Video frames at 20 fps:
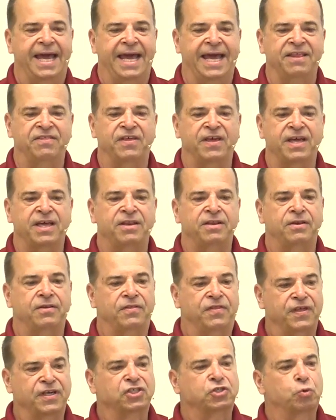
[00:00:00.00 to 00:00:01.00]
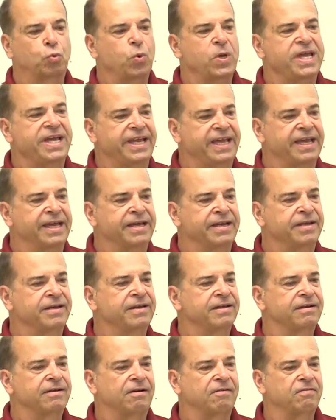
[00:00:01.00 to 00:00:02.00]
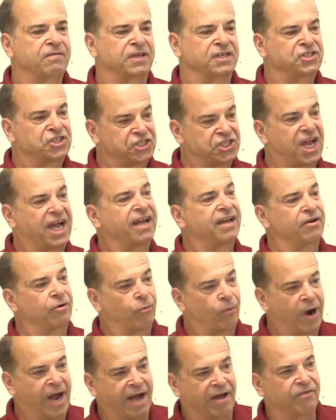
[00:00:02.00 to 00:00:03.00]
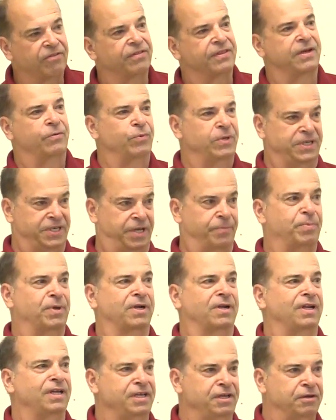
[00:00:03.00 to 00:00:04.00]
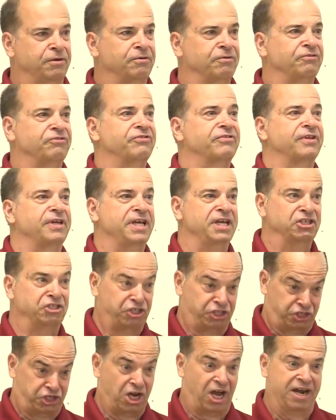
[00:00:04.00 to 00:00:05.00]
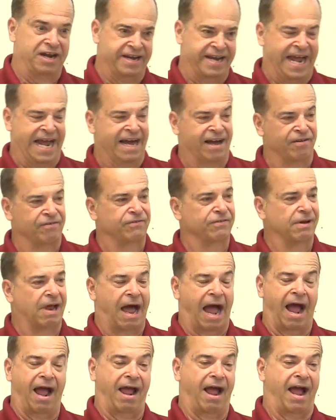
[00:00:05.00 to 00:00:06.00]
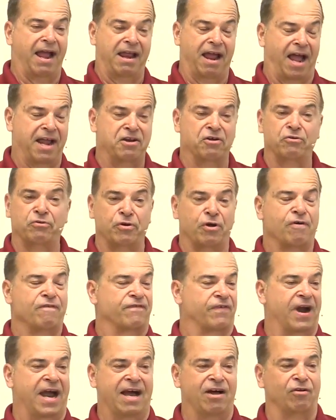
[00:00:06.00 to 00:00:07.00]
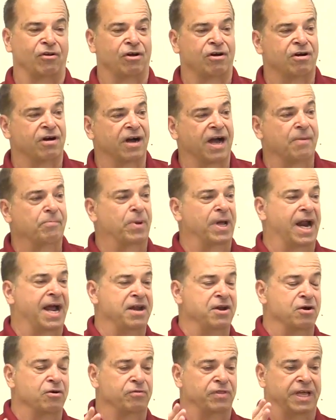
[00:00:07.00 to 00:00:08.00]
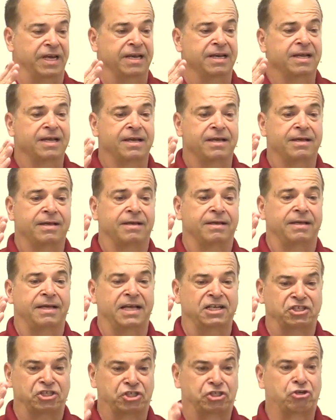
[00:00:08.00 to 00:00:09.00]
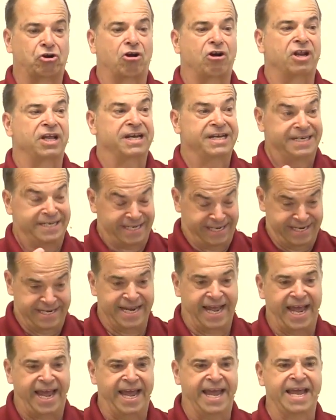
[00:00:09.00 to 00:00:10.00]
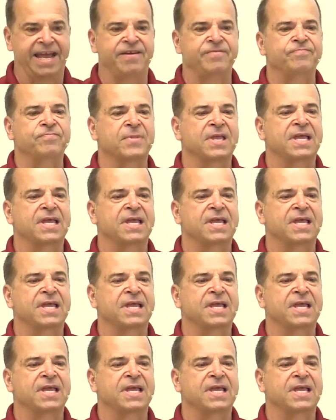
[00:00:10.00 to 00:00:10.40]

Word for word: And then this weekend, the second route that we typically used is shut down. I, I, I don't know for how long, but I know that it started today.